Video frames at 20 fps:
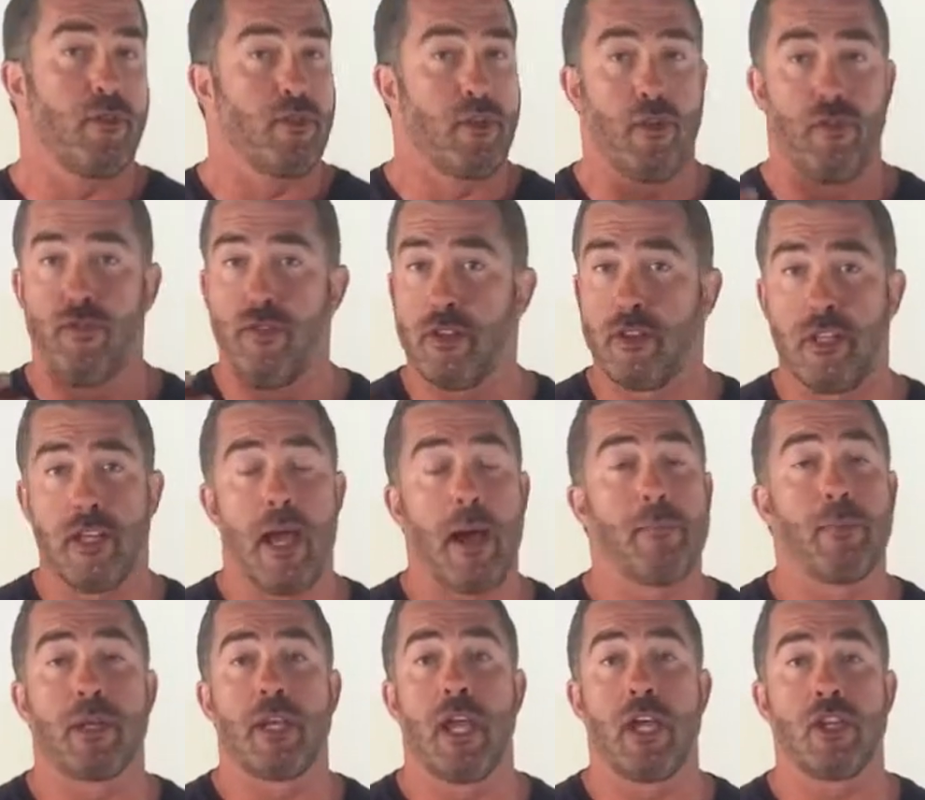to fit the
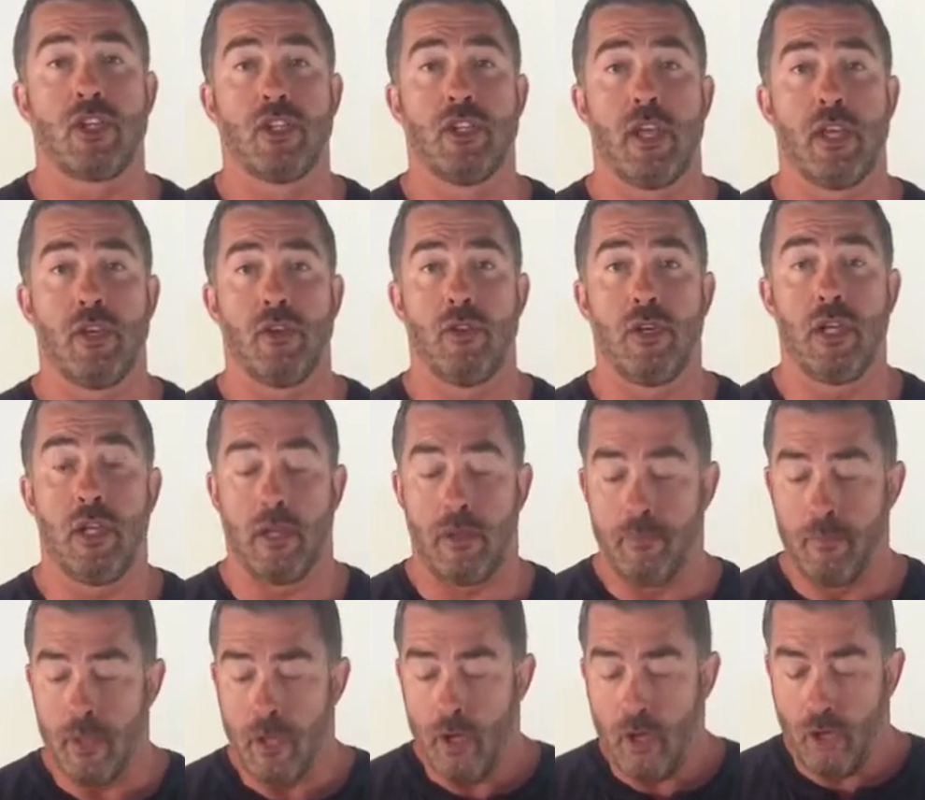application that you need.